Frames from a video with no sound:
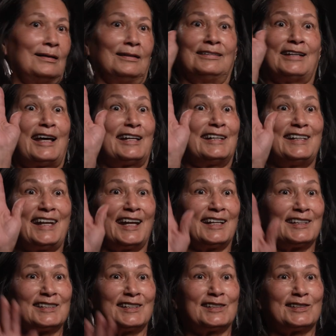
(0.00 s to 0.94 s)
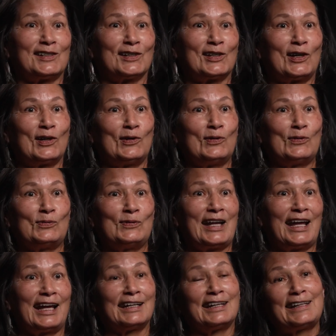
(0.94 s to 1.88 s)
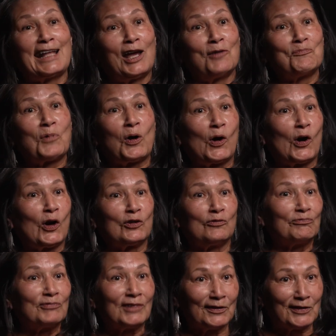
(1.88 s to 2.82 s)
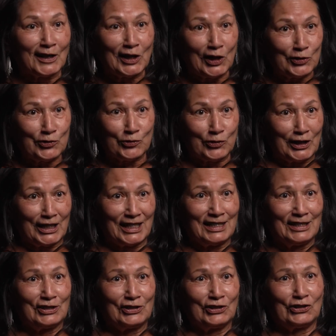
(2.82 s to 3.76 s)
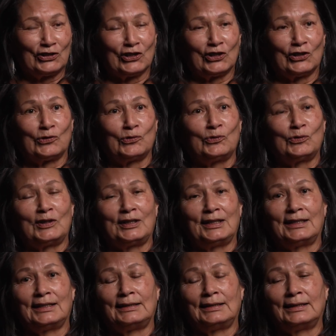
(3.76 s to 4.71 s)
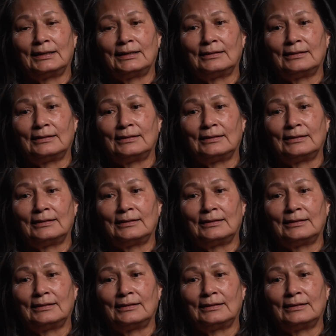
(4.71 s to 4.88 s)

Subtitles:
a lot of dances to go down in that part of the country, you know, and